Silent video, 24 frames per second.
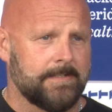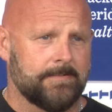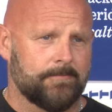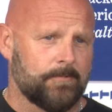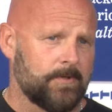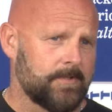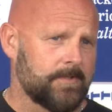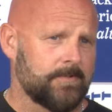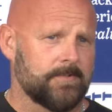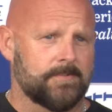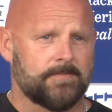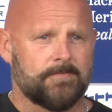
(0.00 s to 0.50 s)

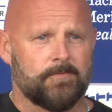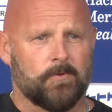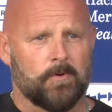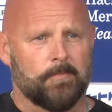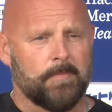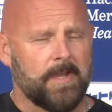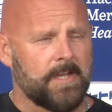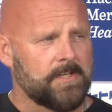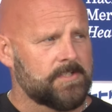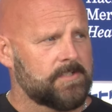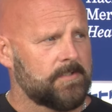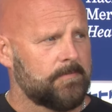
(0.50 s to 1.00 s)
whether it's
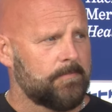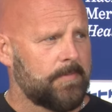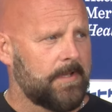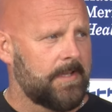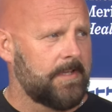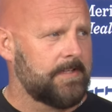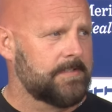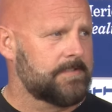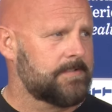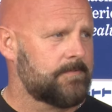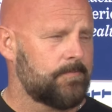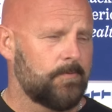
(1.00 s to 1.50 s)

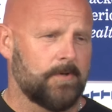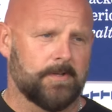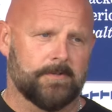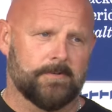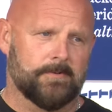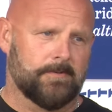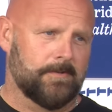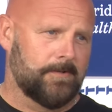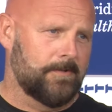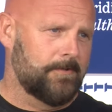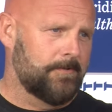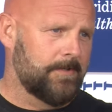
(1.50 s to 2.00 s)
formation-based,
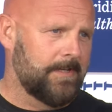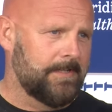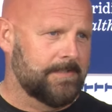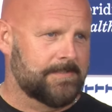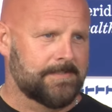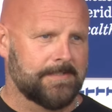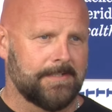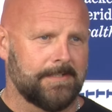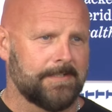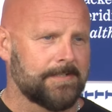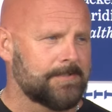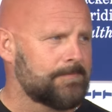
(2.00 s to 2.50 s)
whether, you know, he's
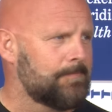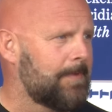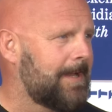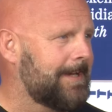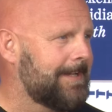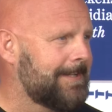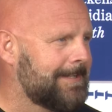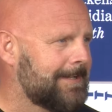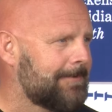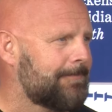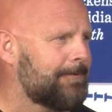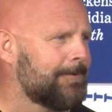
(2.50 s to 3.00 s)
seen as
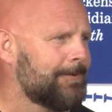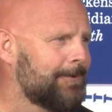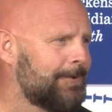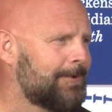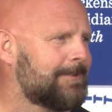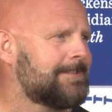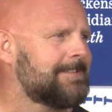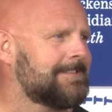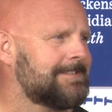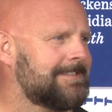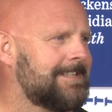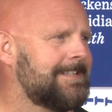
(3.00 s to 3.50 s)
many different
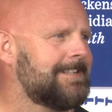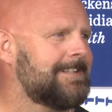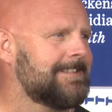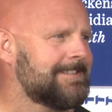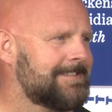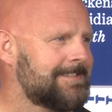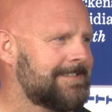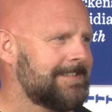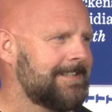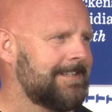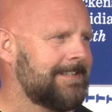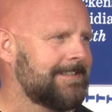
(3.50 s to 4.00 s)
looks as he can
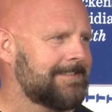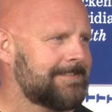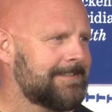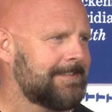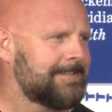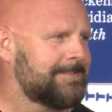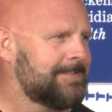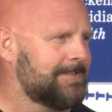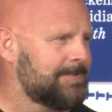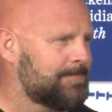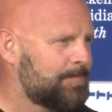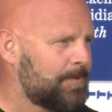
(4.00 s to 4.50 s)
see
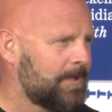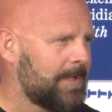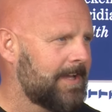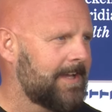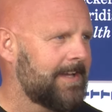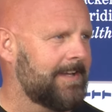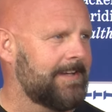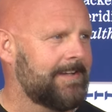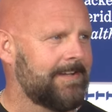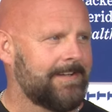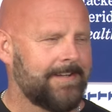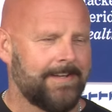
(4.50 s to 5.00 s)
since he's
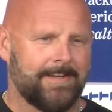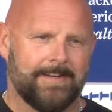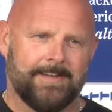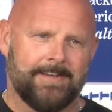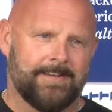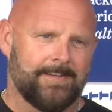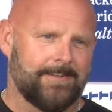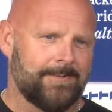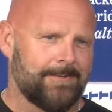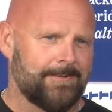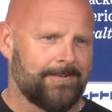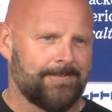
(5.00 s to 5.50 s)
played,
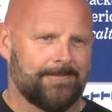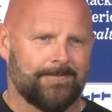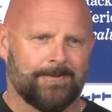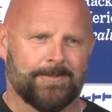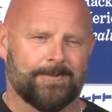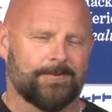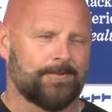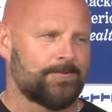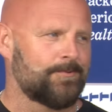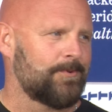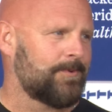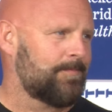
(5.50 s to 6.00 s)
you know,
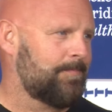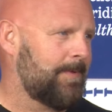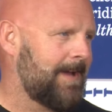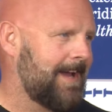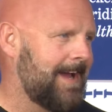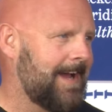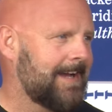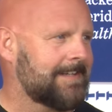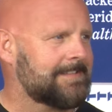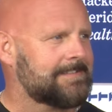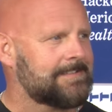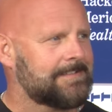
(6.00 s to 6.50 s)
whether it's with
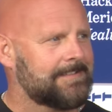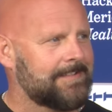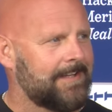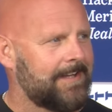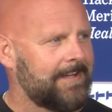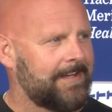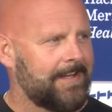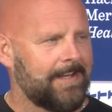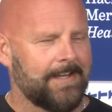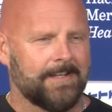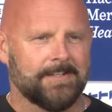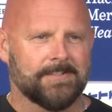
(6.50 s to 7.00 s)
backs,
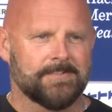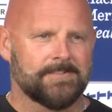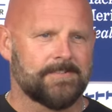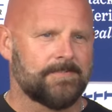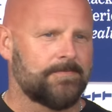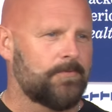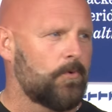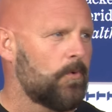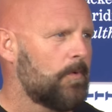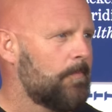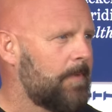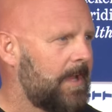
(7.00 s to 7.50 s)
tight ends,
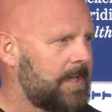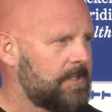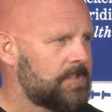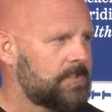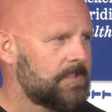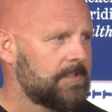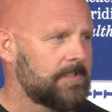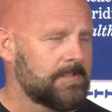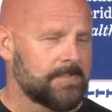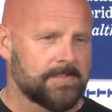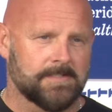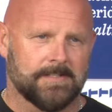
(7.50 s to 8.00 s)

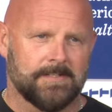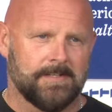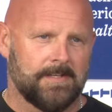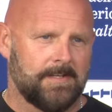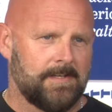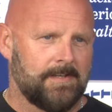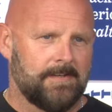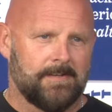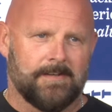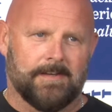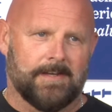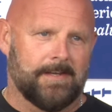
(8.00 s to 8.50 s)
formations,
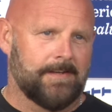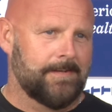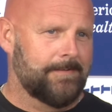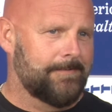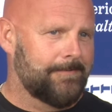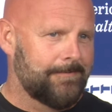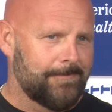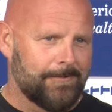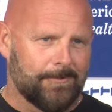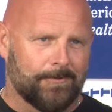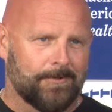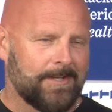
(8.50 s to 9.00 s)
and,
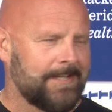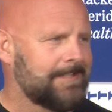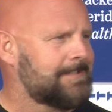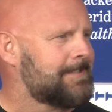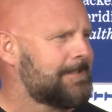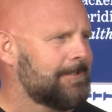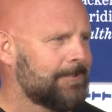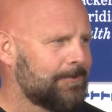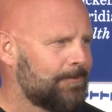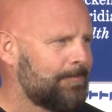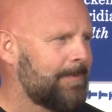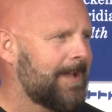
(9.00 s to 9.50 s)
you know, he
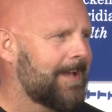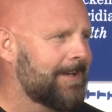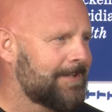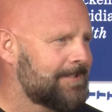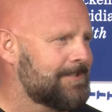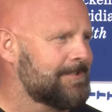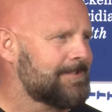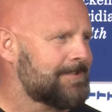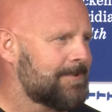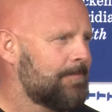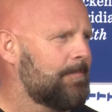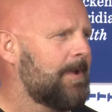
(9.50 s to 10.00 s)
still
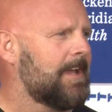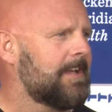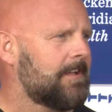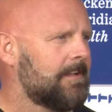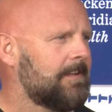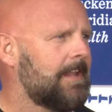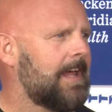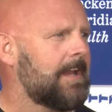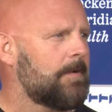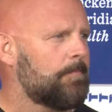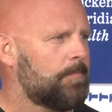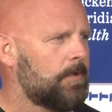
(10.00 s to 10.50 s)
manages to make a
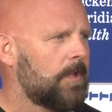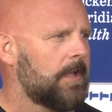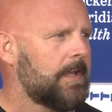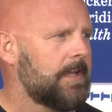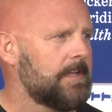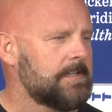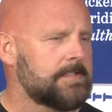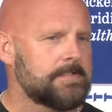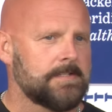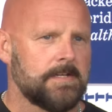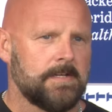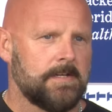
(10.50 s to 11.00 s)
lot of
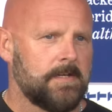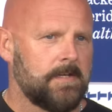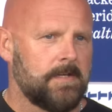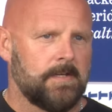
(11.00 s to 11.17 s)
plays.